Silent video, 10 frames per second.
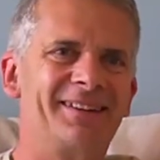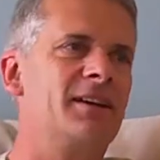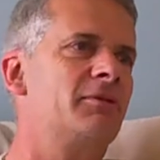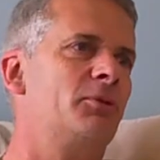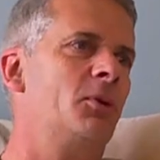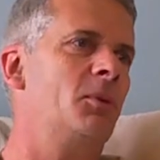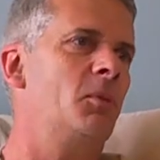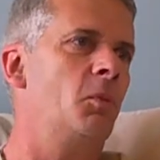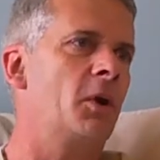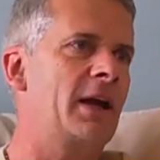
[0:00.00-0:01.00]

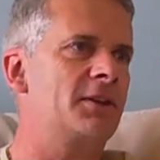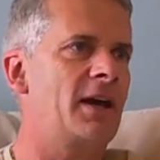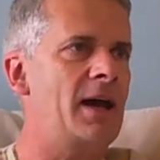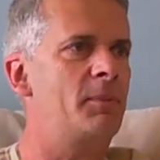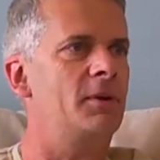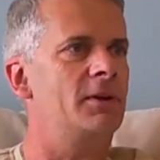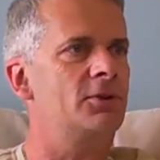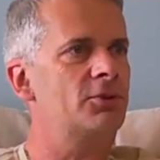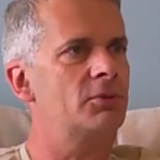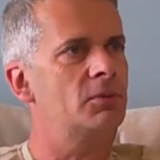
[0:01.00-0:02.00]
therefore, what had to happen
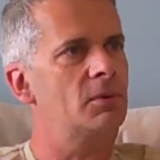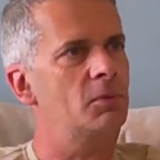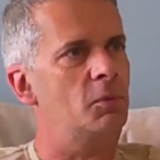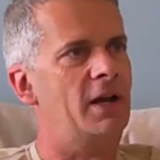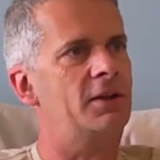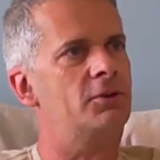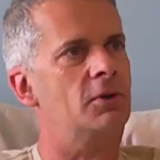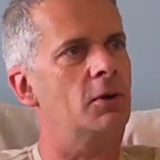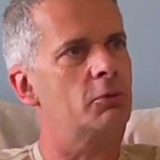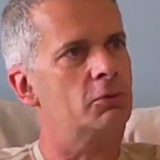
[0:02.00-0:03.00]
is we had to
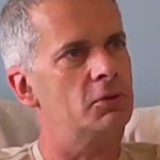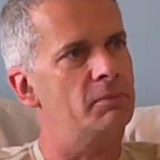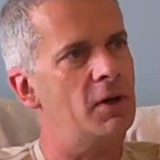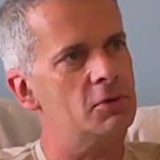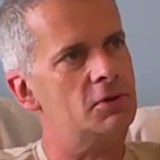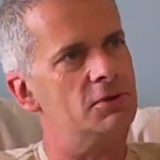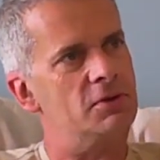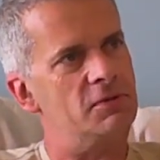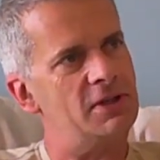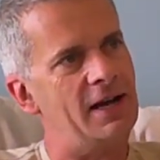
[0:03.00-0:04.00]
go through the
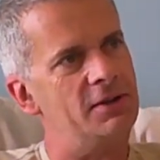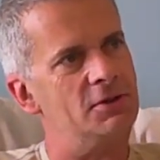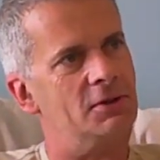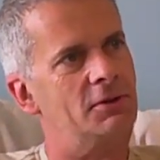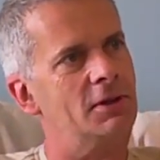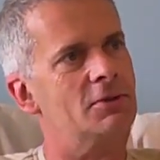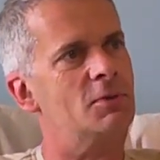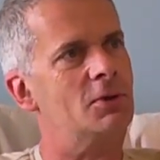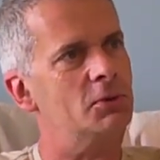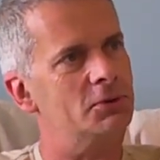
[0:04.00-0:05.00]
motions of challenging things
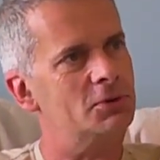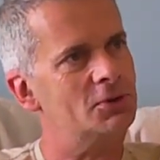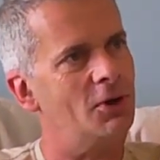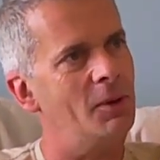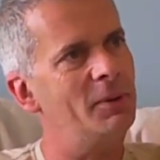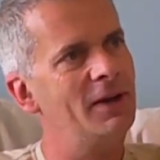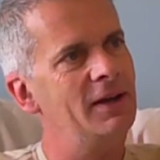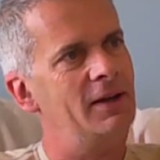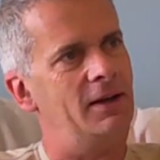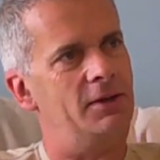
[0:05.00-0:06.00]
we couldn't stop
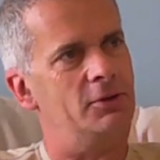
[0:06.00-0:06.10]
mm-hmm.